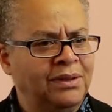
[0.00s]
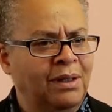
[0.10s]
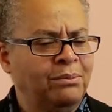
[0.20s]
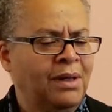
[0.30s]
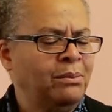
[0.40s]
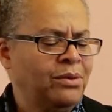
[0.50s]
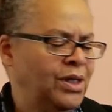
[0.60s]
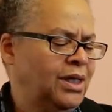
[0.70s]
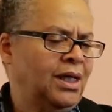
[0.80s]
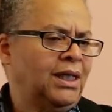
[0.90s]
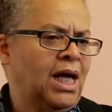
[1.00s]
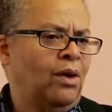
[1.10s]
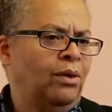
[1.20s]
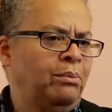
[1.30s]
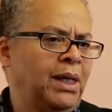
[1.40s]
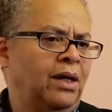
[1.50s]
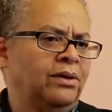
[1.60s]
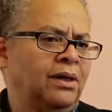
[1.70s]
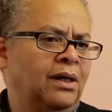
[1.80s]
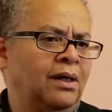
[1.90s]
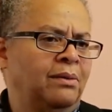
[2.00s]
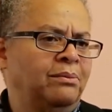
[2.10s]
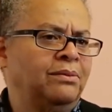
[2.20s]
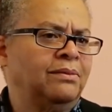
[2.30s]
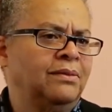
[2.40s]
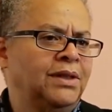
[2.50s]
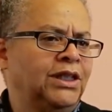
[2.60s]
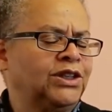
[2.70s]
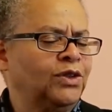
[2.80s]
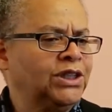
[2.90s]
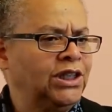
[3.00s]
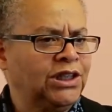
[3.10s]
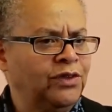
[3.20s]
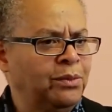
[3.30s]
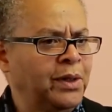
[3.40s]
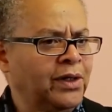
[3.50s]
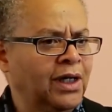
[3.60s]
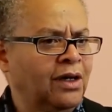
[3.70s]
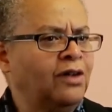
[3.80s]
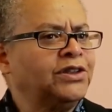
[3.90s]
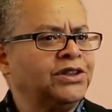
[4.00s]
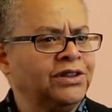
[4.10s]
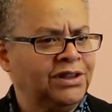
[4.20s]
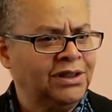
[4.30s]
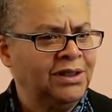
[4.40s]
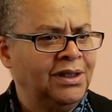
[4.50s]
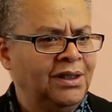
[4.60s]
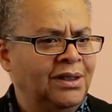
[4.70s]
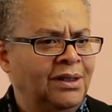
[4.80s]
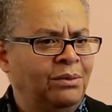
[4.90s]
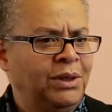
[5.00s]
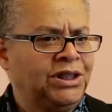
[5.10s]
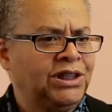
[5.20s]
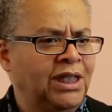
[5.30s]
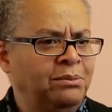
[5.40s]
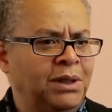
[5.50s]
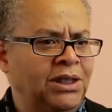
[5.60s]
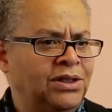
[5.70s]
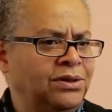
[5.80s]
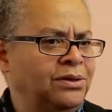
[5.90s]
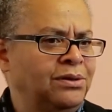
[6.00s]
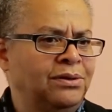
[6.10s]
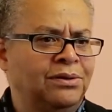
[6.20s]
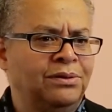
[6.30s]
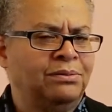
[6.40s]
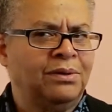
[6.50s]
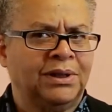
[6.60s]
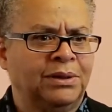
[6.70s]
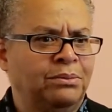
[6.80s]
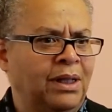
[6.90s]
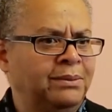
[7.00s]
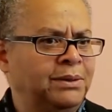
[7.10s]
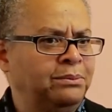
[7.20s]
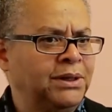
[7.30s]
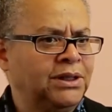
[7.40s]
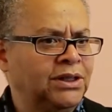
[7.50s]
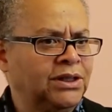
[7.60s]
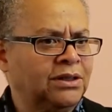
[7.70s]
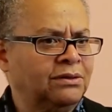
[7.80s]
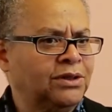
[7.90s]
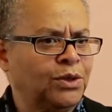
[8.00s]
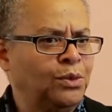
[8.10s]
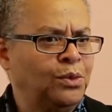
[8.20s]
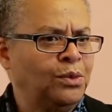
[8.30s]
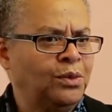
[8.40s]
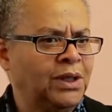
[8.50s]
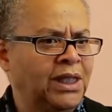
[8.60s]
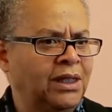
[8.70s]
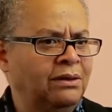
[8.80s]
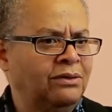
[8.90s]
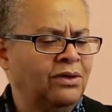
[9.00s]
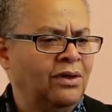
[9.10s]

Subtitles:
I'm thinking now about the Association of American Cultures, which sent me to, Brabson Business School, and